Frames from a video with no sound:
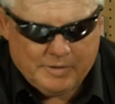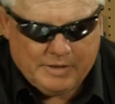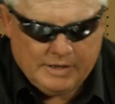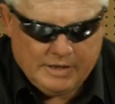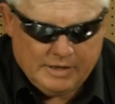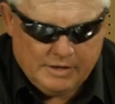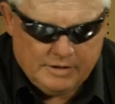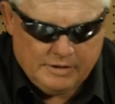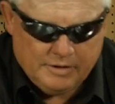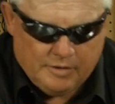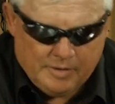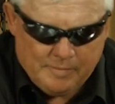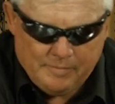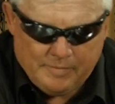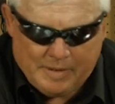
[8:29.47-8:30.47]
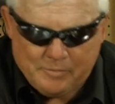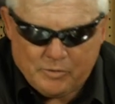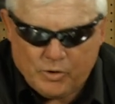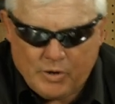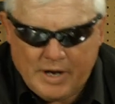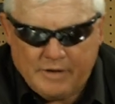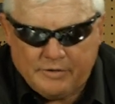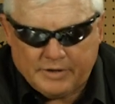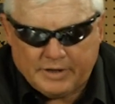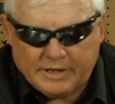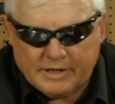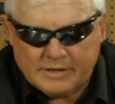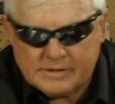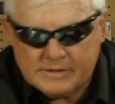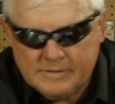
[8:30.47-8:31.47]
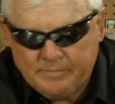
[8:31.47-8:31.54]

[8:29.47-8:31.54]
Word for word: and you know I'm I'm grounding it.